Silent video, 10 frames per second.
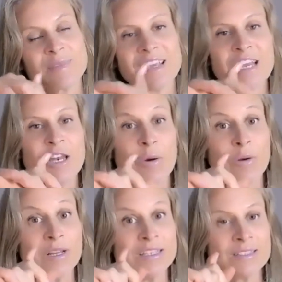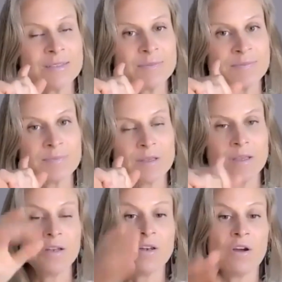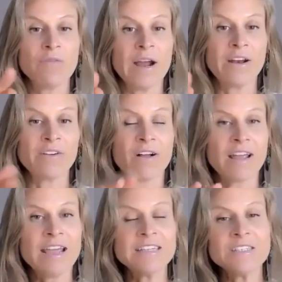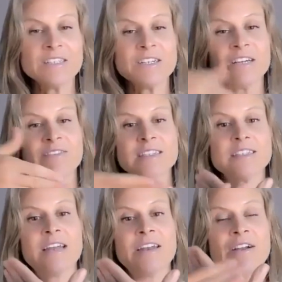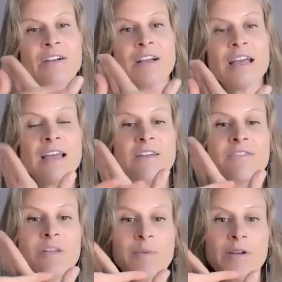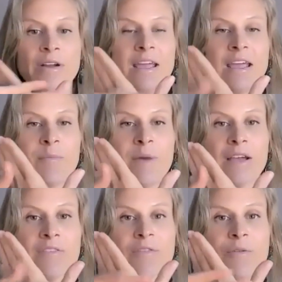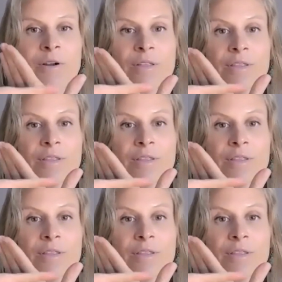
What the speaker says: And notice. No right or wrong answer. If it's tender, again, flipping your hand back and forth.